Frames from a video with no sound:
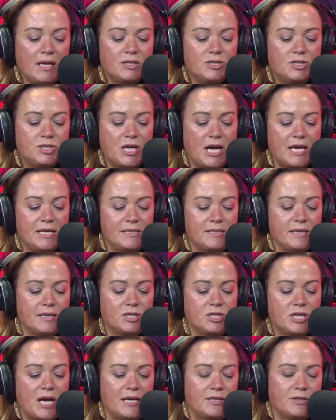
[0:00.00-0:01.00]
Chasing
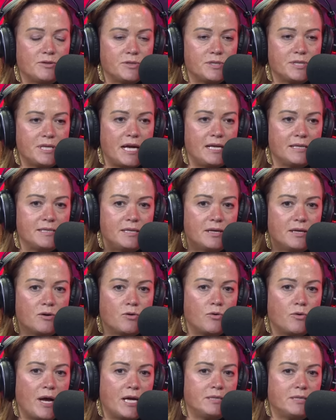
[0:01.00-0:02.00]
Shadows tells an
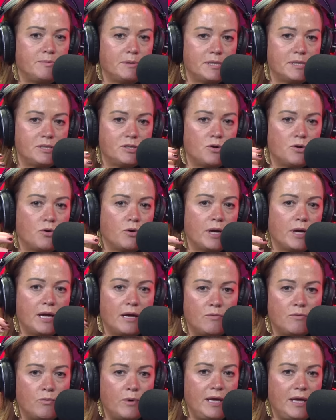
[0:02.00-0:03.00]
incredible story
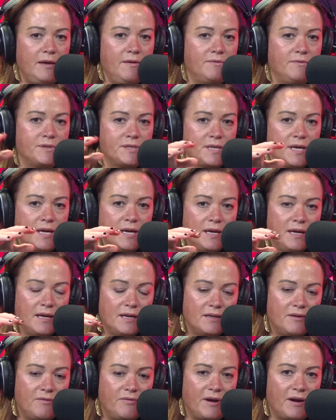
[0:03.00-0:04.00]
and weaves
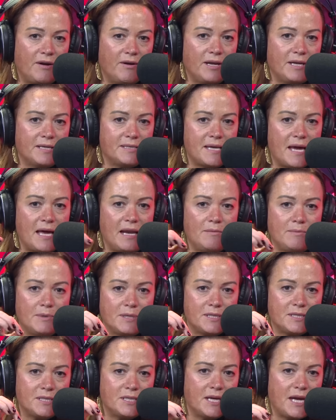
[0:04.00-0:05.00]
the various
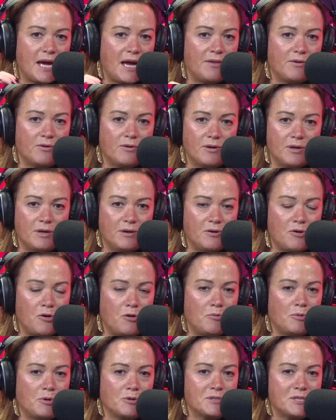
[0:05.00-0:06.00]
elements together in an
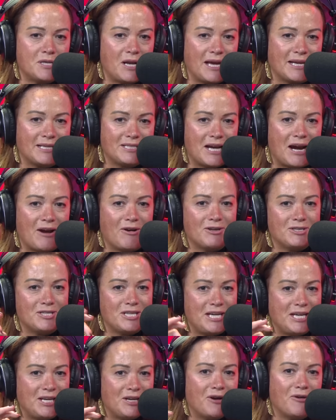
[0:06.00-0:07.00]
almost like
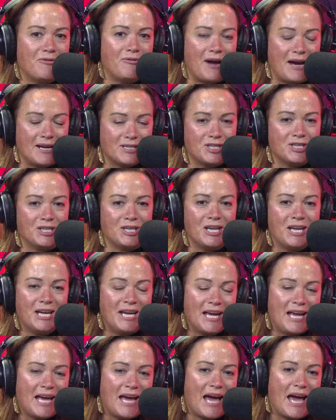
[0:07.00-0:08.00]
Tarantino fashion.
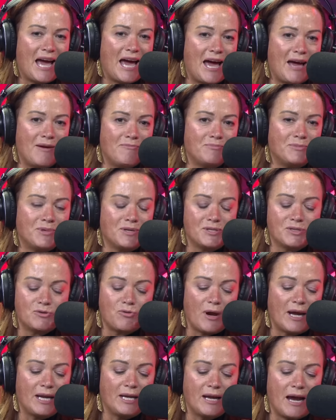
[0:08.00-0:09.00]
Um, there's
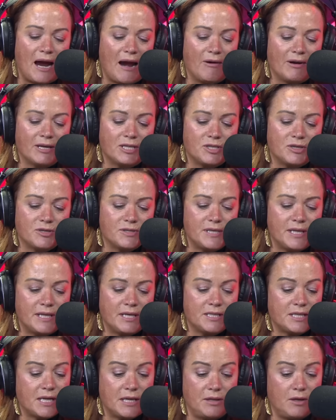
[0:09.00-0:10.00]
great characters in
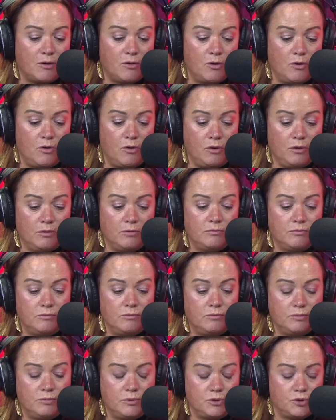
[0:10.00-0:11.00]
it. They're all
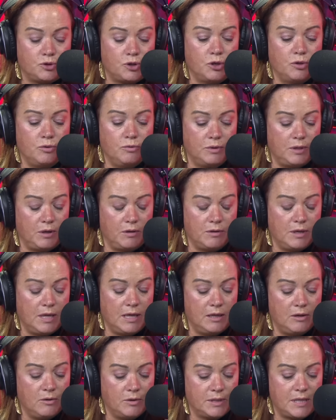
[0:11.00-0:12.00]
true there
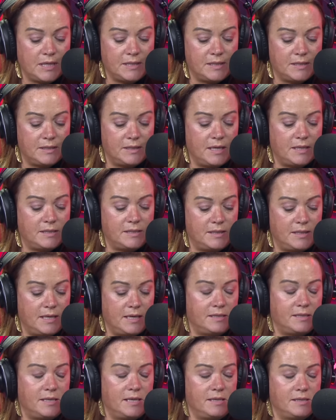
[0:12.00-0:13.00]
you know this is this
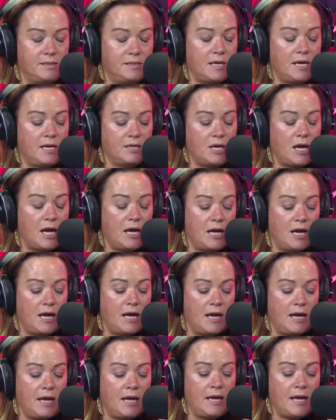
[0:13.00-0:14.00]
this is a, a,
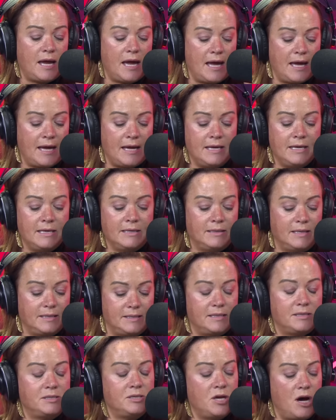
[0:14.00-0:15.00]
a, a,
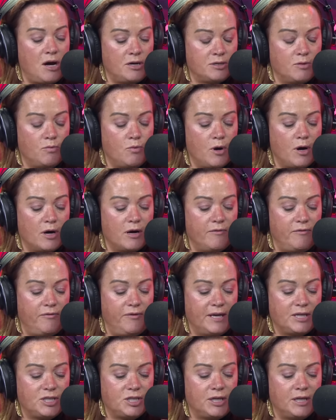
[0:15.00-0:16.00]
this is not a work of
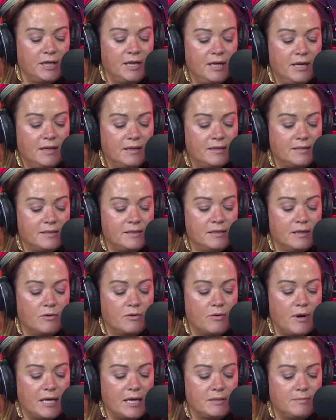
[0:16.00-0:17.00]
fiction this is an
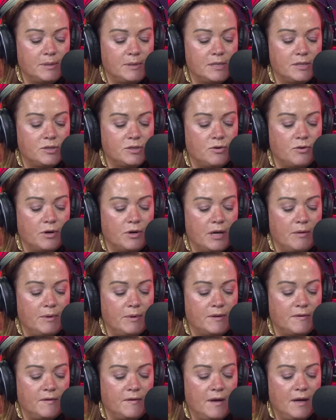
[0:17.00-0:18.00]
incredible story
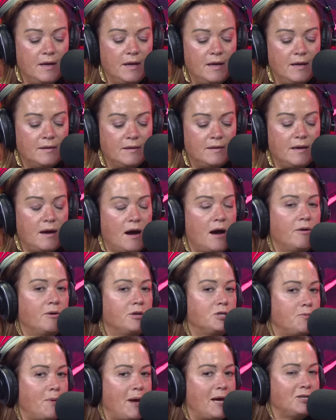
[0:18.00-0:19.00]
with the
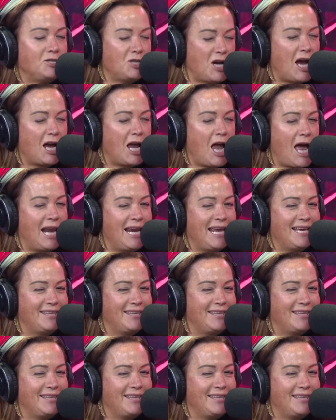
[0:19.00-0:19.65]
irishman jack kelly